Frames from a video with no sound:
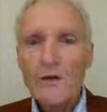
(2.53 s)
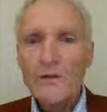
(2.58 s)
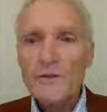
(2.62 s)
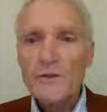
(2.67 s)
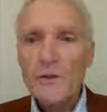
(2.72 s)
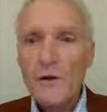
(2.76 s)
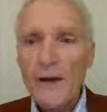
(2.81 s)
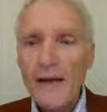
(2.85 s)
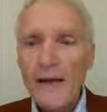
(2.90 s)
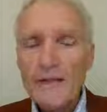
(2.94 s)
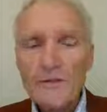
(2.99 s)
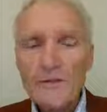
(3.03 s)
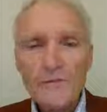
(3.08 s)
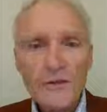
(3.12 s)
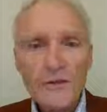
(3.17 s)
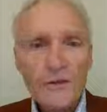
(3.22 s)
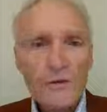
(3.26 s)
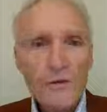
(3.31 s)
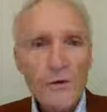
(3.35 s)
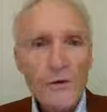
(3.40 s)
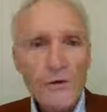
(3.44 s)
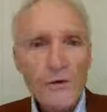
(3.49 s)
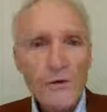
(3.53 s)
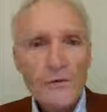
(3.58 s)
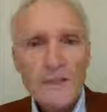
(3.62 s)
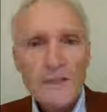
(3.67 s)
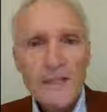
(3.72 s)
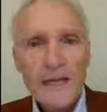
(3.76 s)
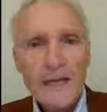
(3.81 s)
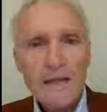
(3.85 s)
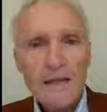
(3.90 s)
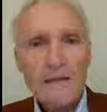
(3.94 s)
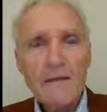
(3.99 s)
Good. So as Victorio
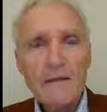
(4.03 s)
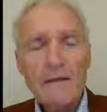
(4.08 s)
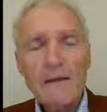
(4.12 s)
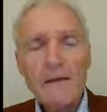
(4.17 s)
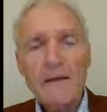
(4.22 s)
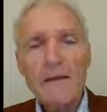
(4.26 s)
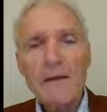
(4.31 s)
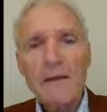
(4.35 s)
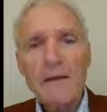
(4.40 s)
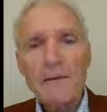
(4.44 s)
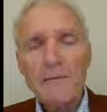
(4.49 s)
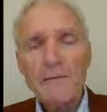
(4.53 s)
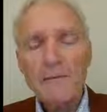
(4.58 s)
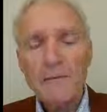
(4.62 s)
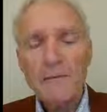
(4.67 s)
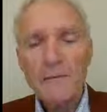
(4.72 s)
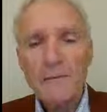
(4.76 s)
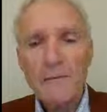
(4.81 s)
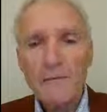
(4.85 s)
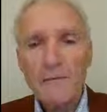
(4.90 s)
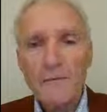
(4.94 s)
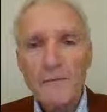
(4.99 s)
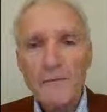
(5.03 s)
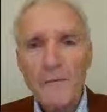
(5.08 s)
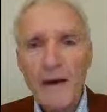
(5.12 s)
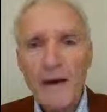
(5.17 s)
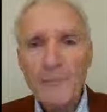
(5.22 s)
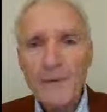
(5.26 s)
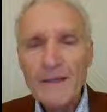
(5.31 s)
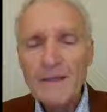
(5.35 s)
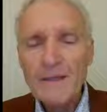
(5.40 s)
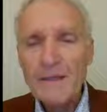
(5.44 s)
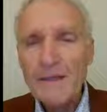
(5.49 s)
said,
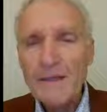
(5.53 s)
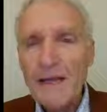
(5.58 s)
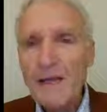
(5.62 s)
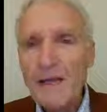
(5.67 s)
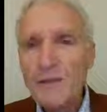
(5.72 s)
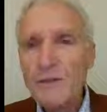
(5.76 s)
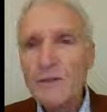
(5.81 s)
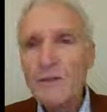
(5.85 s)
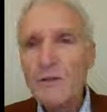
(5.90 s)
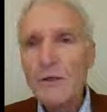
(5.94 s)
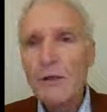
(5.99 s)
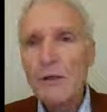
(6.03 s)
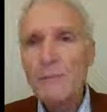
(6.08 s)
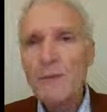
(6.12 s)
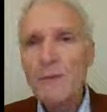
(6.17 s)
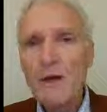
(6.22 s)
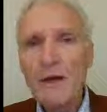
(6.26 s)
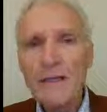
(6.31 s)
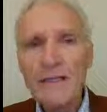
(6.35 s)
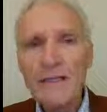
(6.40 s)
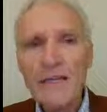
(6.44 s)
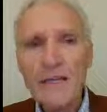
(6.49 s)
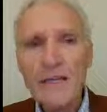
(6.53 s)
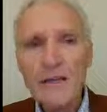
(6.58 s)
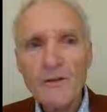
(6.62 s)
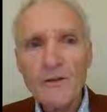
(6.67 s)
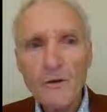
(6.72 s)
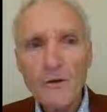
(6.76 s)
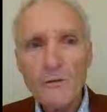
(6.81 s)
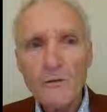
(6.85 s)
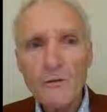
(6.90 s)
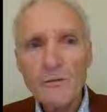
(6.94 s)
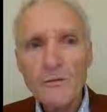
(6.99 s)
my presentation is going to be on
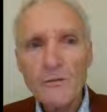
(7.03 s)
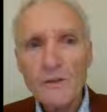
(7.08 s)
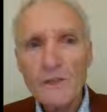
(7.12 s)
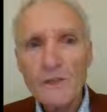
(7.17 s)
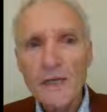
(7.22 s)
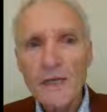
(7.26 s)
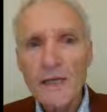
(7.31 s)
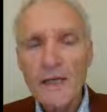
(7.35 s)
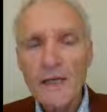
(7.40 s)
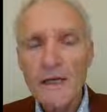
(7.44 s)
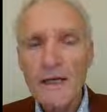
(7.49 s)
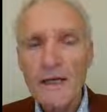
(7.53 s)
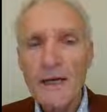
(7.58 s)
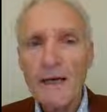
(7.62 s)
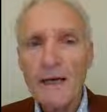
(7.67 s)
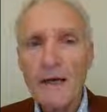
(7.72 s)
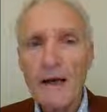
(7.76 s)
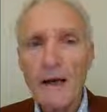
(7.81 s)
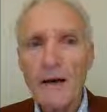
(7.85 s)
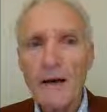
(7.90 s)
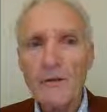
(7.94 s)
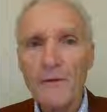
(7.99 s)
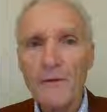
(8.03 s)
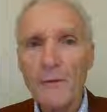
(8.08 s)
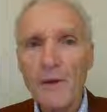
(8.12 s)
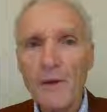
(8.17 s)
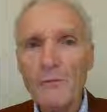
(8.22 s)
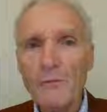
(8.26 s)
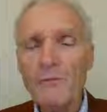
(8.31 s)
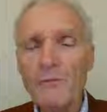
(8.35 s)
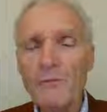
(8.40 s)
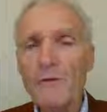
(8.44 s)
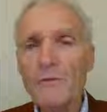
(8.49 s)
ketones and the
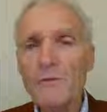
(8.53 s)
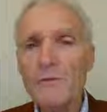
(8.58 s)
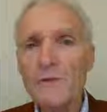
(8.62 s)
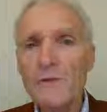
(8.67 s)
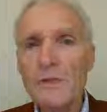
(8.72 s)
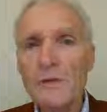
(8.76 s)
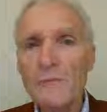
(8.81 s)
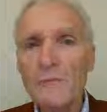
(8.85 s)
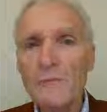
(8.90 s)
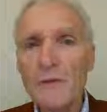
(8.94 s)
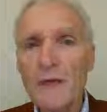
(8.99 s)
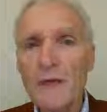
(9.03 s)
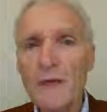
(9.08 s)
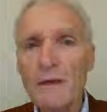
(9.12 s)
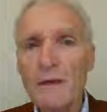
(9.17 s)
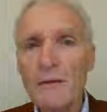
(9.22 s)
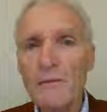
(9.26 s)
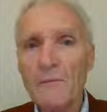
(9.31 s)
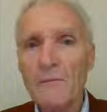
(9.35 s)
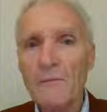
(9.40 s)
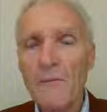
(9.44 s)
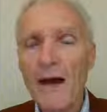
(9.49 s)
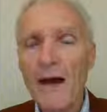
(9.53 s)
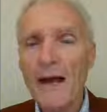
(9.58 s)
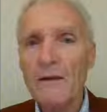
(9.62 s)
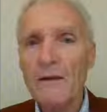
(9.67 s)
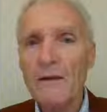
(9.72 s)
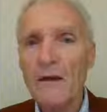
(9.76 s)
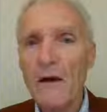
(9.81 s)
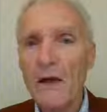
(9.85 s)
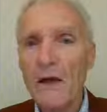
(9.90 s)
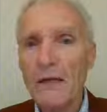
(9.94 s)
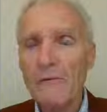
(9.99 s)
way we've used them in
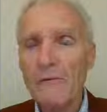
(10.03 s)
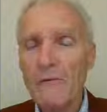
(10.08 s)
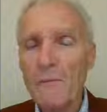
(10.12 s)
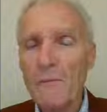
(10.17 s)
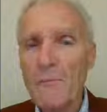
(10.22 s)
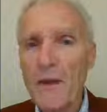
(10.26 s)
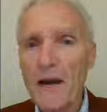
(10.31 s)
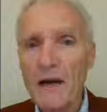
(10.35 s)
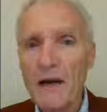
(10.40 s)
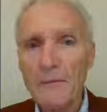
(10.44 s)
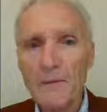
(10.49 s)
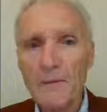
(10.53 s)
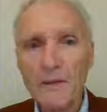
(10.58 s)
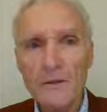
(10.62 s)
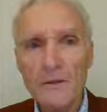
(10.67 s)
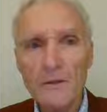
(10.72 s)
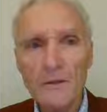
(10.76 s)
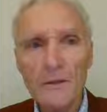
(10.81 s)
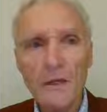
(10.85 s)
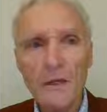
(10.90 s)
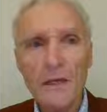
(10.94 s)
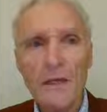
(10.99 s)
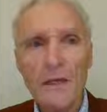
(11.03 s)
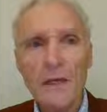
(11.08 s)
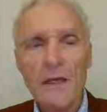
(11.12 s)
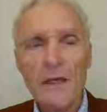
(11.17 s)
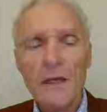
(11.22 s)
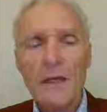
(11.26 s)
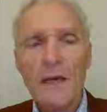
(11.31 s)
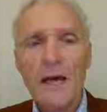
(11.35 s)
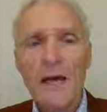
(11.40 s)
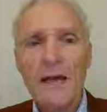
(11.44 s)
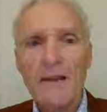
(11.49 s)
mild cognitive impairment
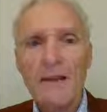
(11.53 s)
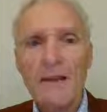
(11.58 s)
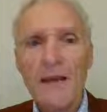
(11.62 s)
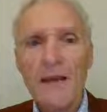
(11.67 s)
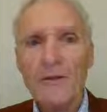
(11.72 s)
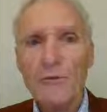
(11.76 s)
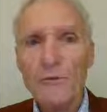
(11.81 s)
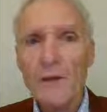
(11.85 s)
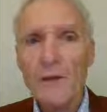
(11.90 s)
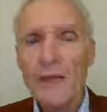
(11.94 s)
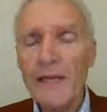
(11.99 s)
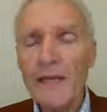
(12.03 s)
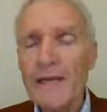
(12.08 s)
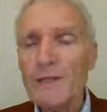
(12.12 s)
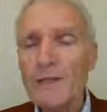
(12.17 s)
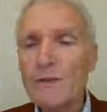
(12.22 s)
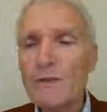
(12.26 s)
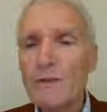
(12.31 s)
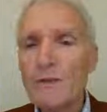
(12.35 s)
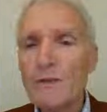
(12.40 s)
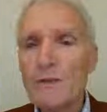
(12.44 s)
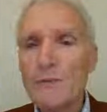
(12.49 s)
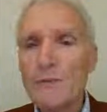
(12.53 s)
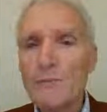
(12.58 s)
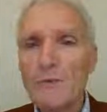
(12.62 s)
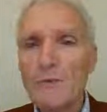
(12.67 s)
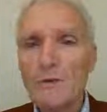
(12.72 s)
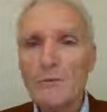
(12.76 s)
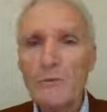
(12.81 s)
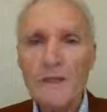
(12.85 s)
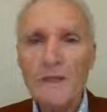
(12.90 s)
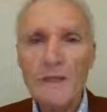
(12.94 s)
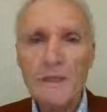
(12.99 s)
and the relationship
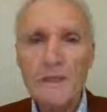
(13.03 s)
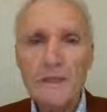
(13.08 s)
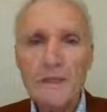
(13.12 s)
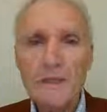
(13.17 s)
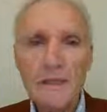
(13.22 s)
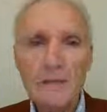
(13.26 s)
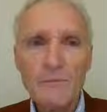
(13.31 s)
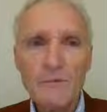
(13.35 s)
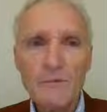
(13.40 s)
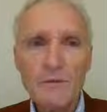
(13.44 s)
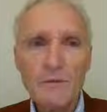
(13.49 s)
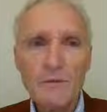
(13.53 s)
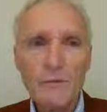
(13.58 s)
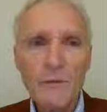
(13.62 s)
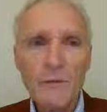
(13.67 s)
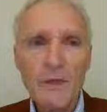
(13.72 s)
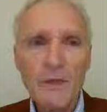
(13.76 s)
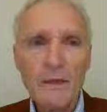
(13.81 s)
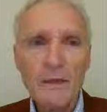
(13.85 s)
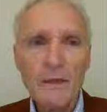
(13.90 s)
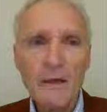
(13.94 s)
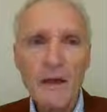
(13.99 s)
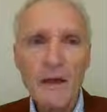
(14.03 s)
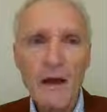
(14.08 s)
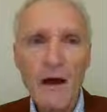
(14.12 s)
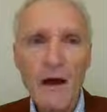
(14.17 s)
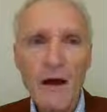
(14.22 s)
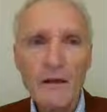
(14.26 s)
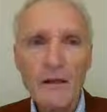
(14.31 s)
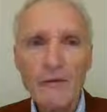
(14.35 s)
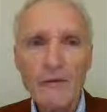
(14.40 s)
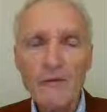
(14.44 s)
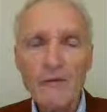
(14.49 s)
that we see between the
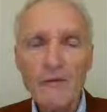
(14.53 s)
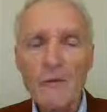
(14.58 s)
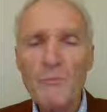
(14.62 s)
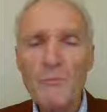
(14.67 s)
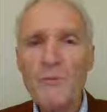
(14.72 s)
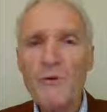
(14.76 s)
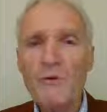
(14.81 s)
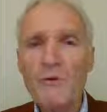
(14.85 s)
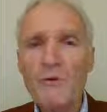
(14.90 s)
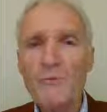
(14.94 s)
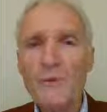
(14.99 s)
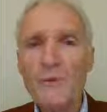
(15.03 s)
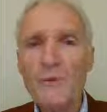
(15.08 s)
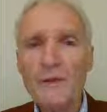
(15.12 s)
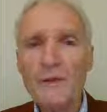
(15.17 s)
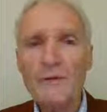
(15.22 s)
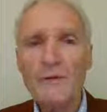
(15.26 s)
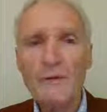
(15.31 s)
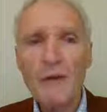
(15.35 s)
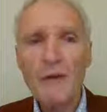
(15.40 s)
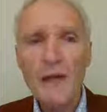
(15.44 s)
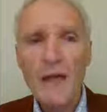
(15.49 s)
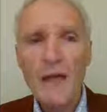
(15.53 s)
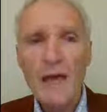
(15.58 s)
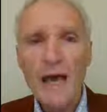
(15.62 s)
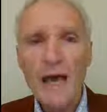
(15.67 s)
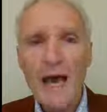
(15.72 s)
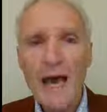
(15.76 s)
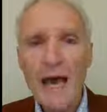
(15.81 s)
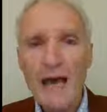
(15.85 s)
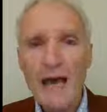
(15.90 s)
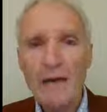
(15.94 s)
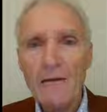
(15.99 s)
cognitive improvement
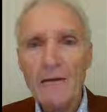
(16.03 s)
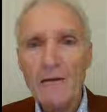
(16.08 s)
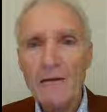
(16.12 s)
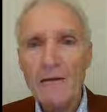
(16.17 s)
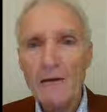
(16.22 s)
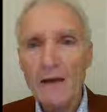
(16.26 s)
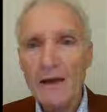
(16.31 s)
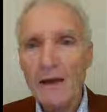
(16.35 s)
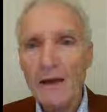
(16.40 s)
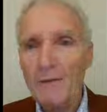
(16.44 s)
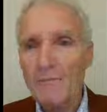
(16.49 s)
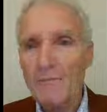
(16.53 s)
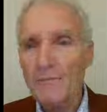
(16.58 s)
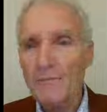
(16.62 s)
and